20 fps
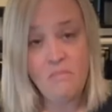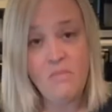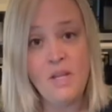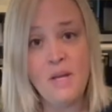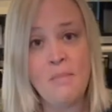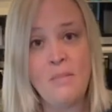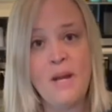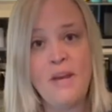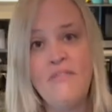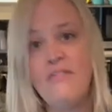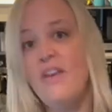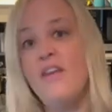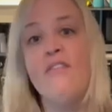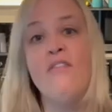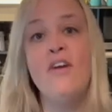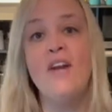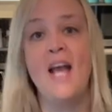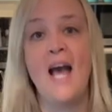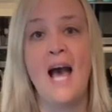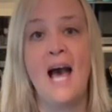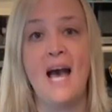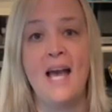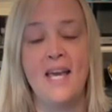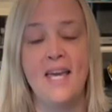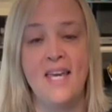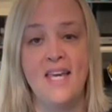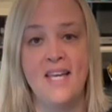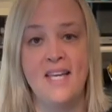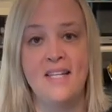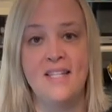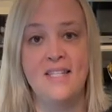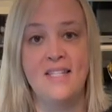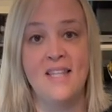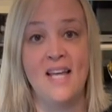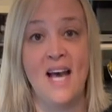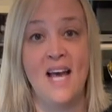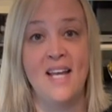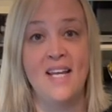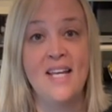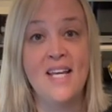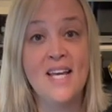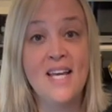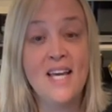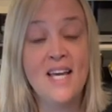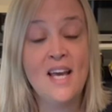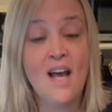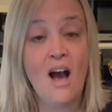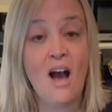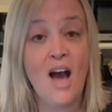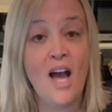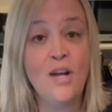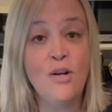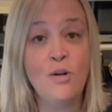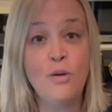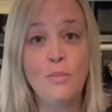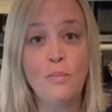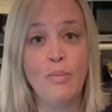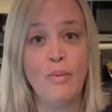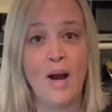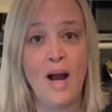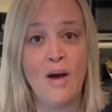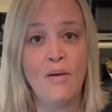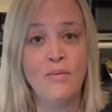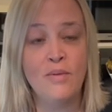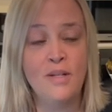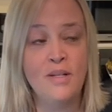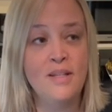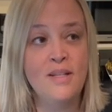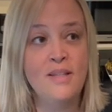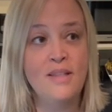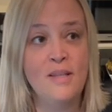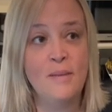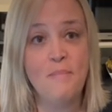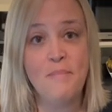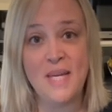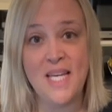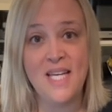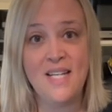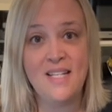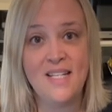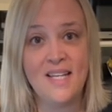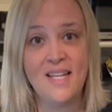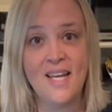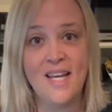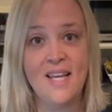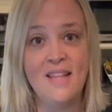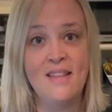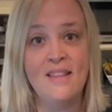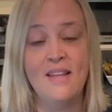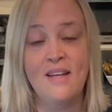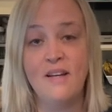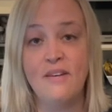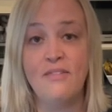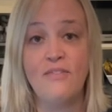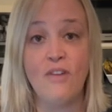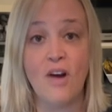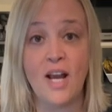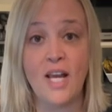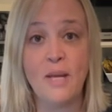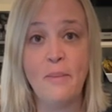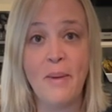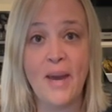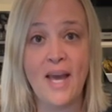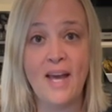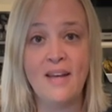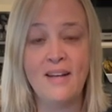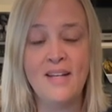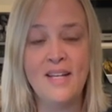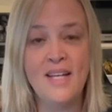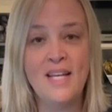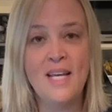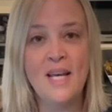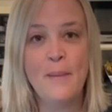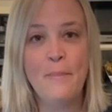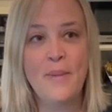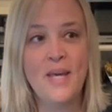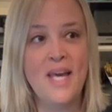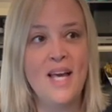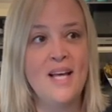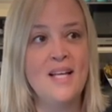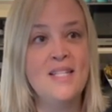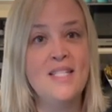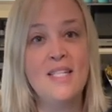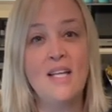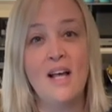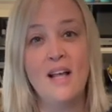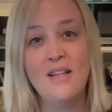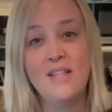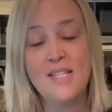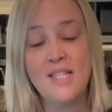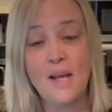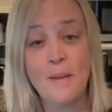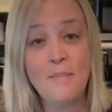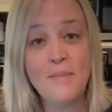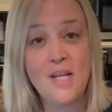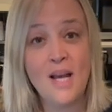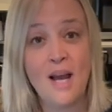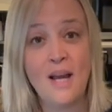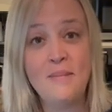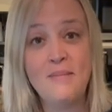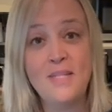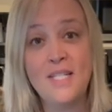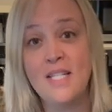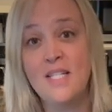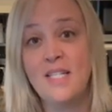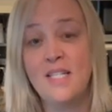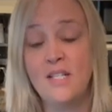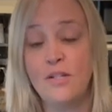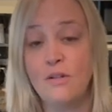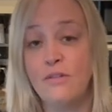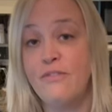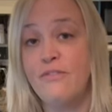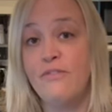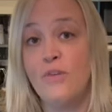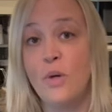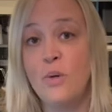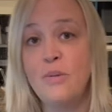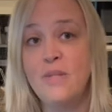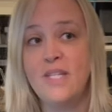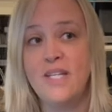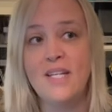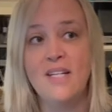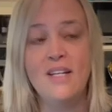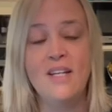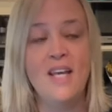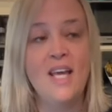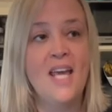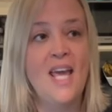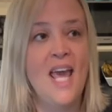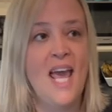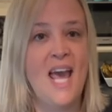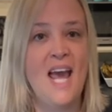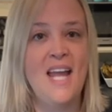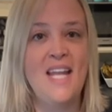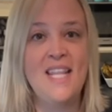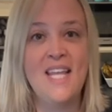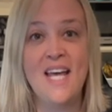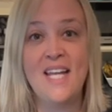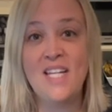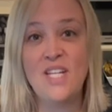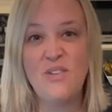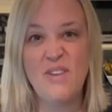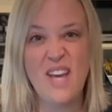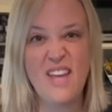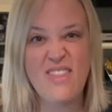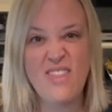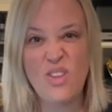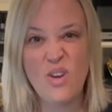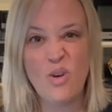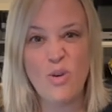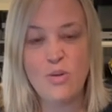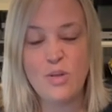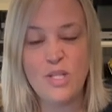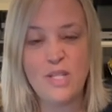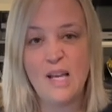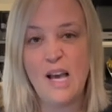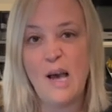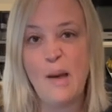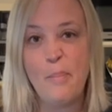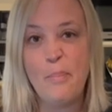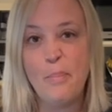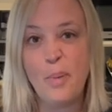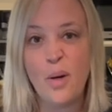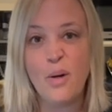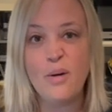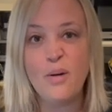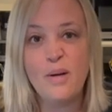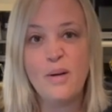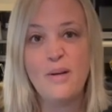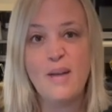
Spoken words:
my favorite hack is that I don't brown the meat in the frying pan, because sometimes it's still frozen and then you get those burnt